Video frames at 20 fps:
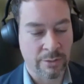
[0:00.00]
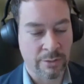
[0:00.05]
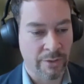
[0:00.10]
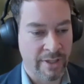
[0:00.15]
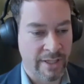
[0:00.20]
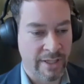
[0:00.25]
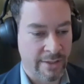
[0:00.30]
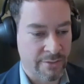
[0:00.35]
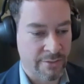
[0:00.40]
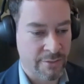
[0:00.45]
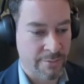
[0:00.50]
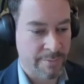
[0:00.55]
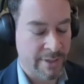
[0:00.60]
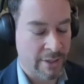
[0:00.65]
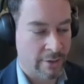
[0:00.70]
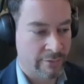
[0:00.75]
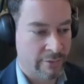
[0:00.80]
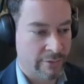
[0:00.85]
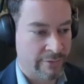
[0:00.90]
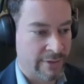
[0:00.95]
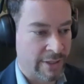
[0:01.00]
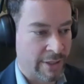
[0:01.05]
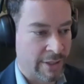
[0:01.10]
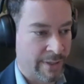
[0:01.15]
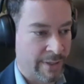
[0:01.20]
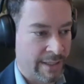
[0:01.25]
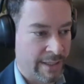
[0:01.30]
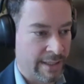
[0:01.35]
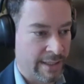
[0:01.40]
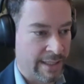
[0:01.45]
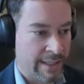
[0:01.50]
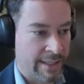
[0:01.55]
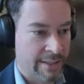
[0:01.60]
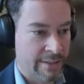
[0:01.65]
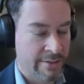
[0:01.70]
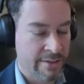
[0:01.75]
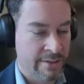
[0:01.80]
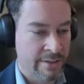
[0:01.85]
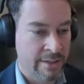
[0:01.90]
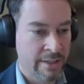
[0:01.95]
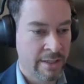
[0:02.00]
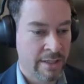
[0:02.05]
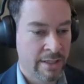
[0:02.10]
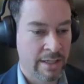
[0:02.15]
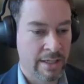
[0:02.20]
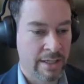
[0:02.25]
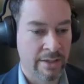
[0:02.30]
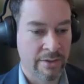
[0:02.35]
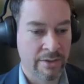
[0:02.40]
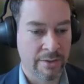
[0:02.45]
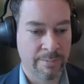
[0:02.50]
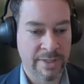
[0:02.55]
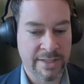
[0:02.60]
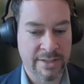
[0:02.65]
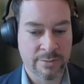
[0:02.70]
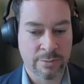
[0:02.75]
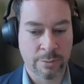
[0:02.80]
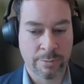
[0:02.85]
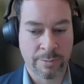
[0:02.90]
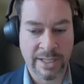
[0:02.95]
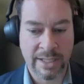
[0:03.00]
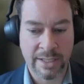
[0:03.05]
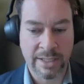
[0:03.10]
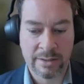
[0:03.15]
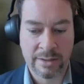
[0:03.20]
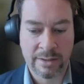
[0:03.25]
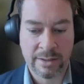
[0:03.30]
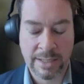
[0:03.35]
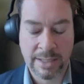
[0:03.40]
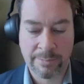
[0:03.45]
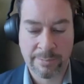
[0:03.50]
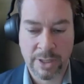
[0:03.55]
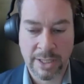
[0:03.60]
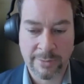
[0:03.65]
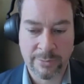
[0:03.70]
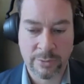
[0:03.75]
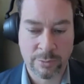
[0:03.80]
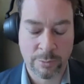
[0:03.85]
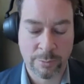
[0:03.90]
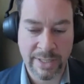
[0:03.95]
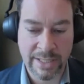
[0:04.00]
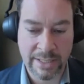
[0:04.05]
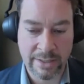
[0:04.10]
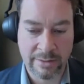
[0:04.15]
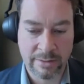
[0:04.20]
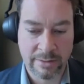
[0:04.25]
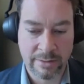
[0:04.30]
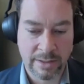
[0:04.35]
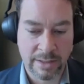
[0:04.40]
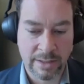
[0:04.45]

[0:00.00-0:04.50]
All the gutters will be overflowing, and the pits will be, and pipes will be